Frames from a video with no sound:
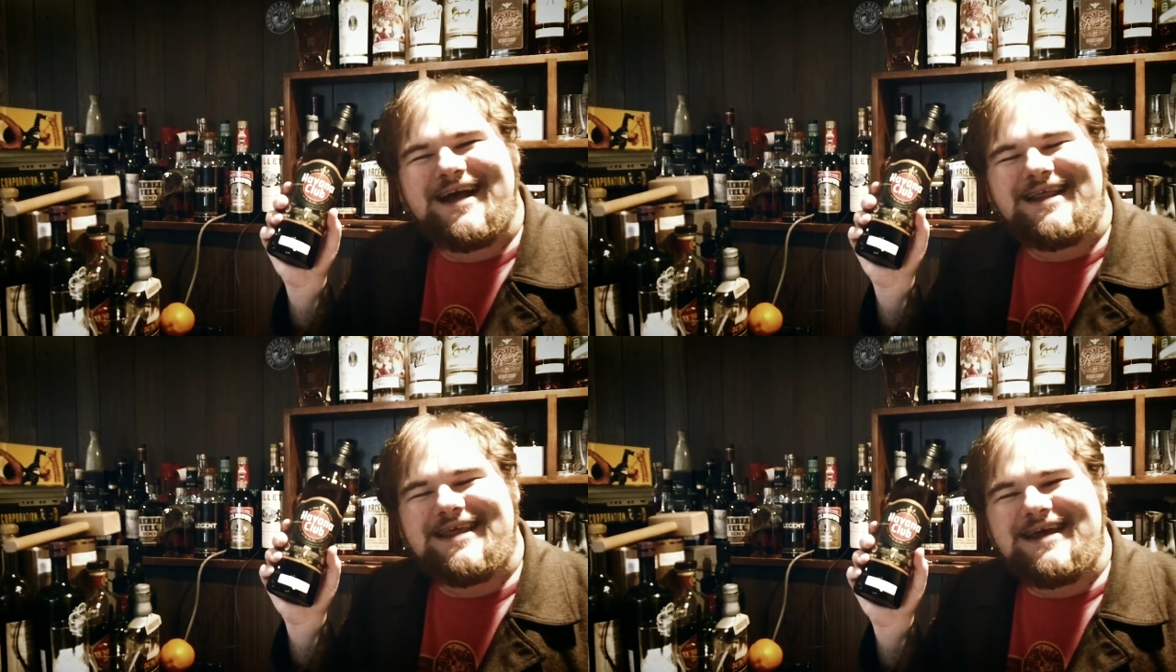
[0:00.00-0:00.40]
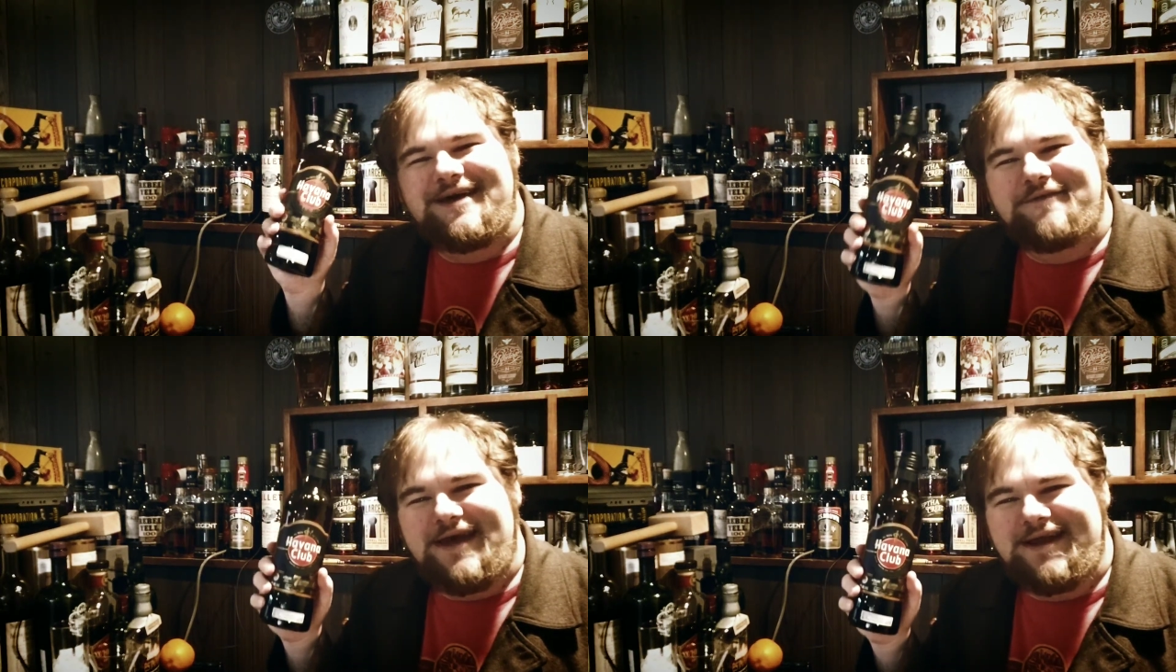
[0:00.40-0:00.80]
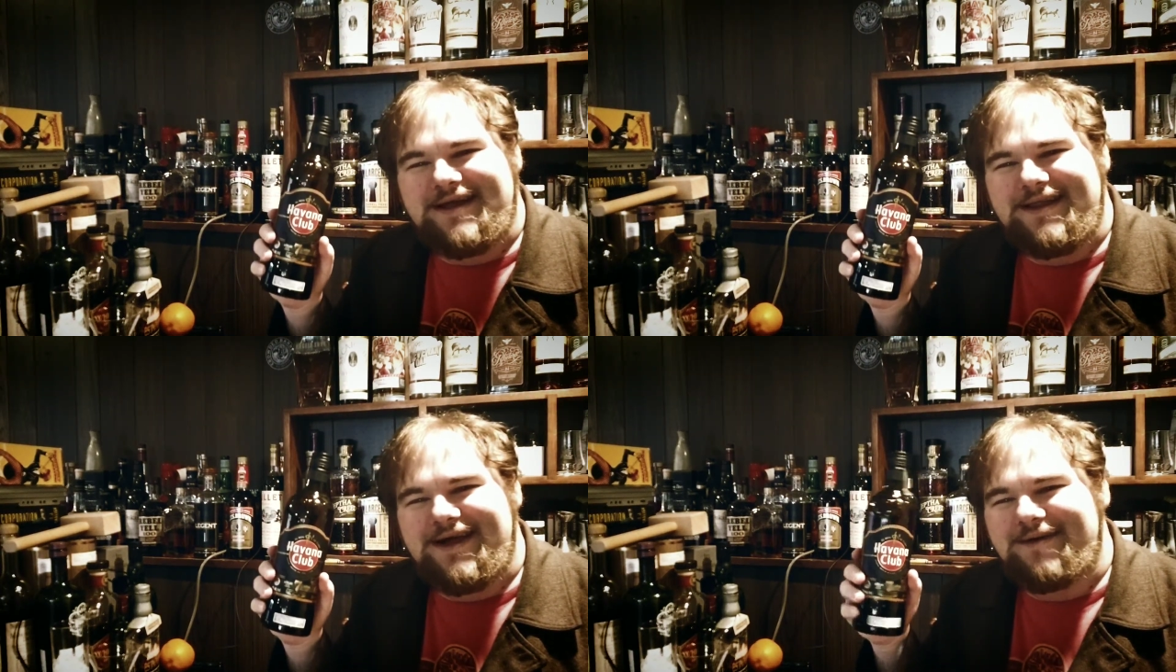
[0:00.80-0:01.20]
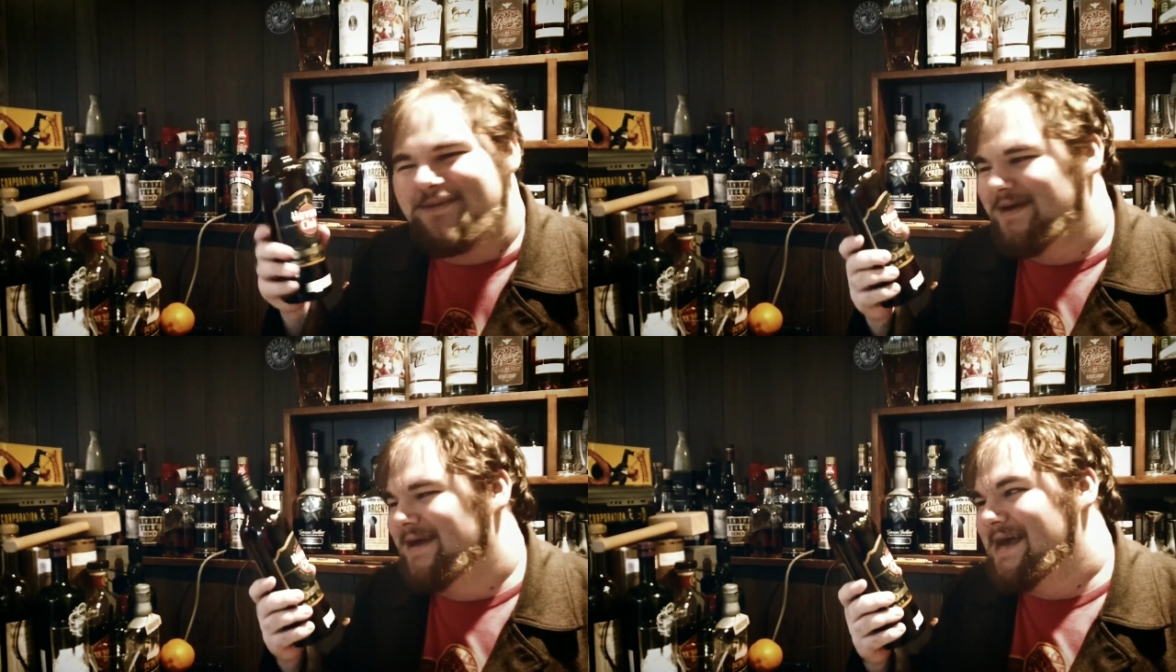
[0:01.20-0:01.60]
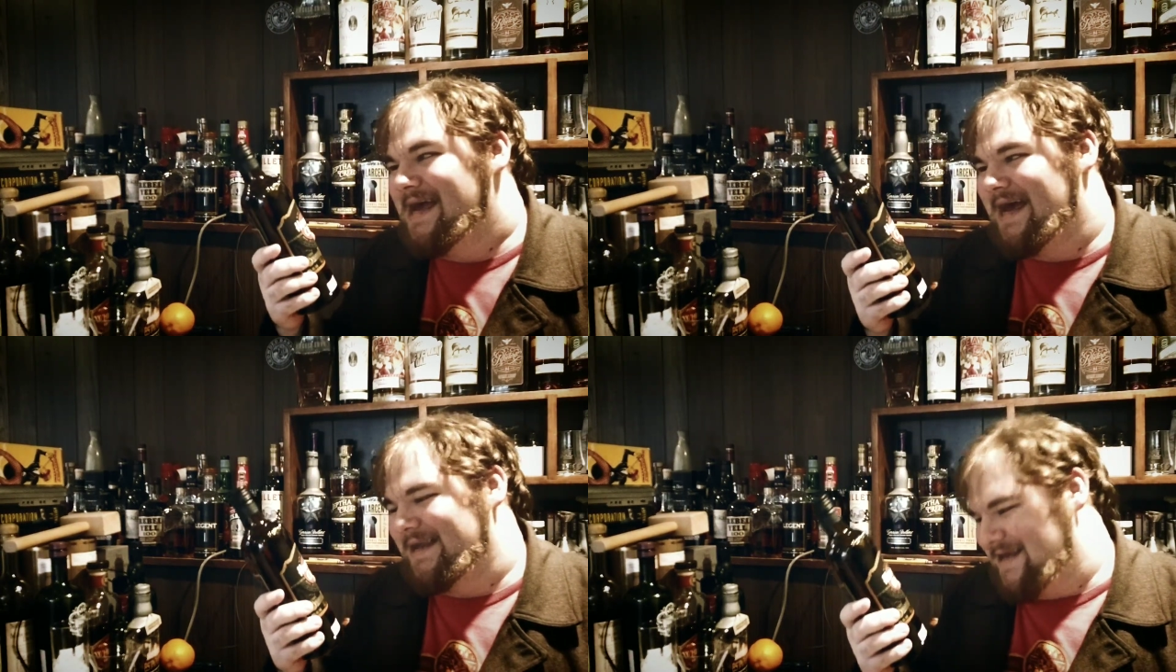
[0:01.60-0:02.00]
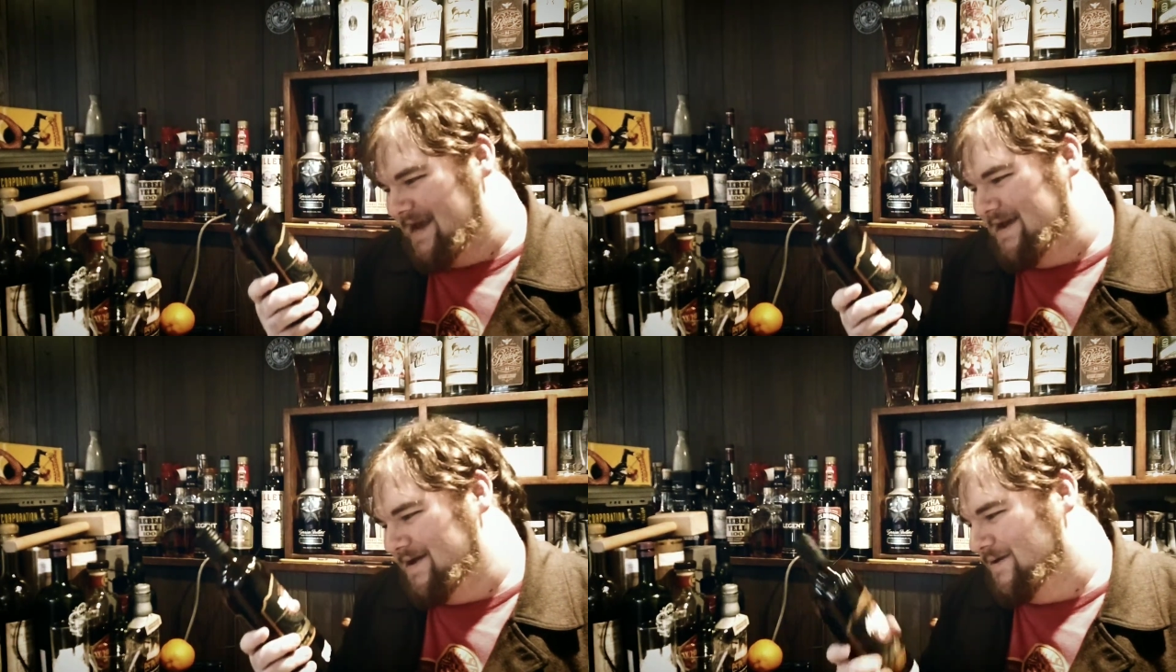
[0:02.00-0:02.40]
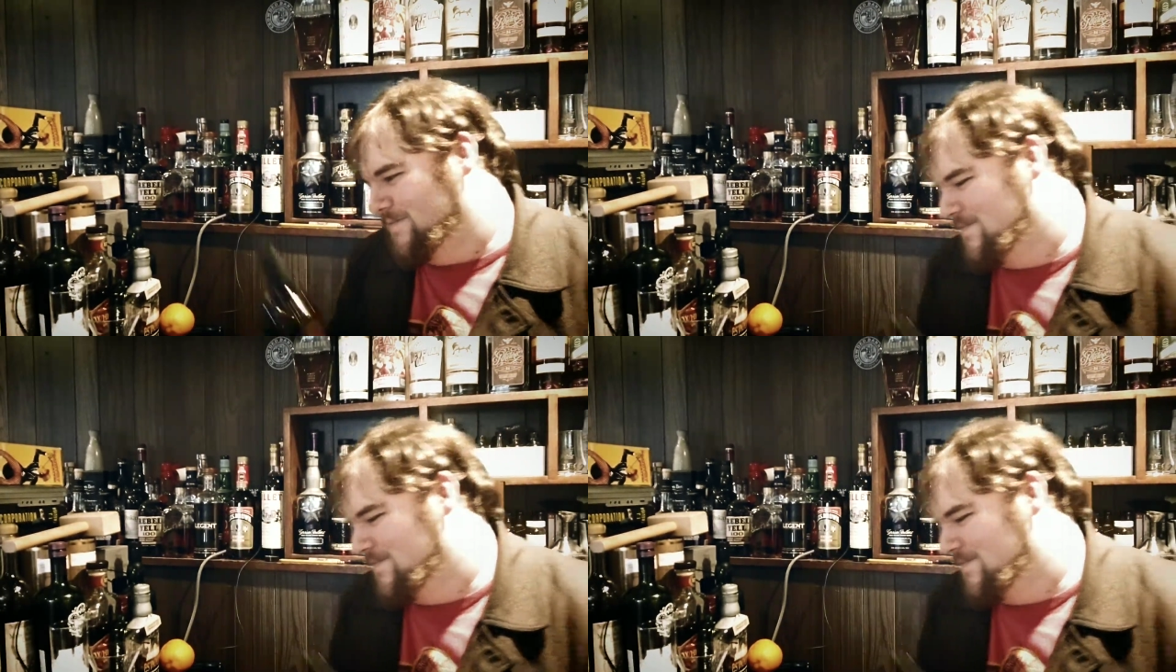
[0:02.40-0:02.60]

the Havana Club Añejo.